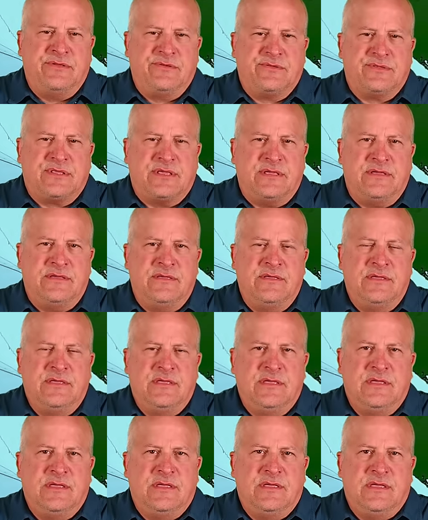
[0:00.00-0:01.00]

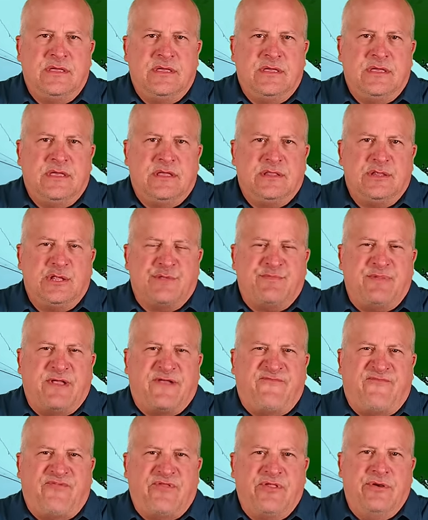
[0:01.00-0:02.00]
those
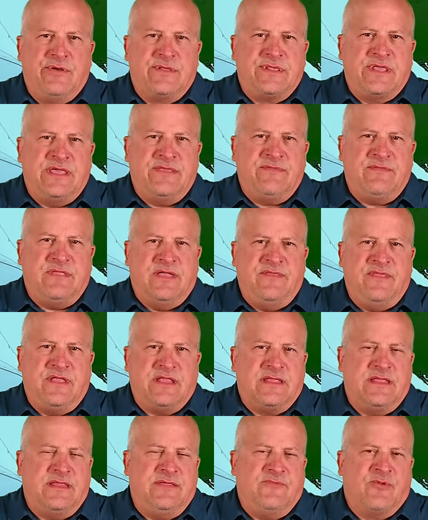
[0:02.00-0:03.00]
big flukes. I
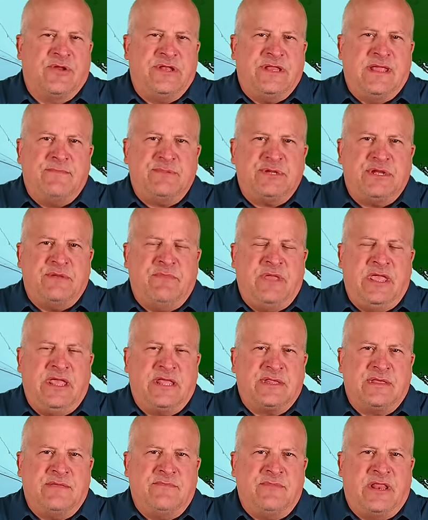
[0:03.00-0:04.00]
think the Redemption
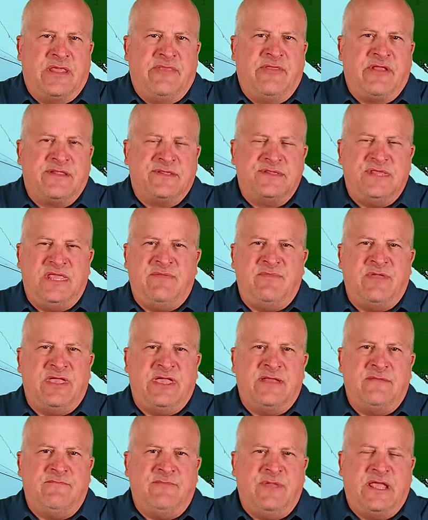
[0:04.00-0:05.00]
makes them, and I think
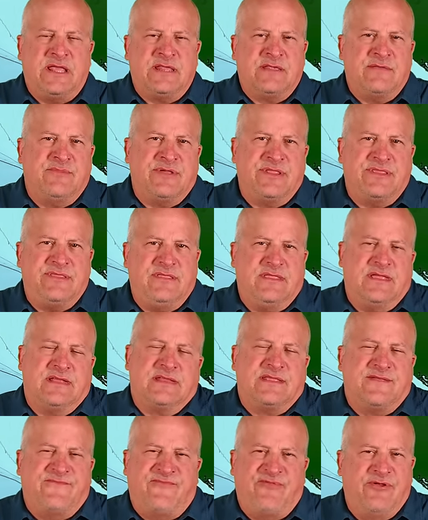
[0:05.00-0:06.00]
Z-Man makes them, but
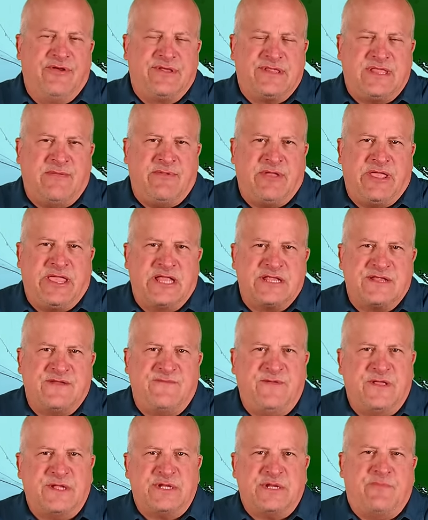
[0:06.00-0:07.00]
it's the flukes they've been
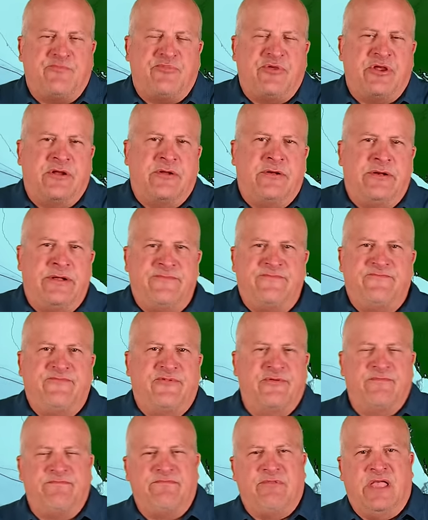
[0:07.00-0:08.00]
catching fish up there on
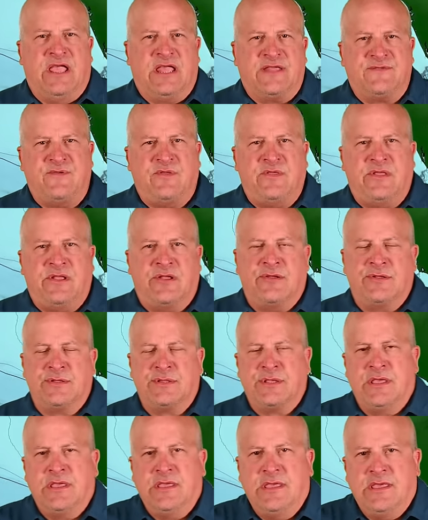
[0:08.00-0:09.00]
for the last few years.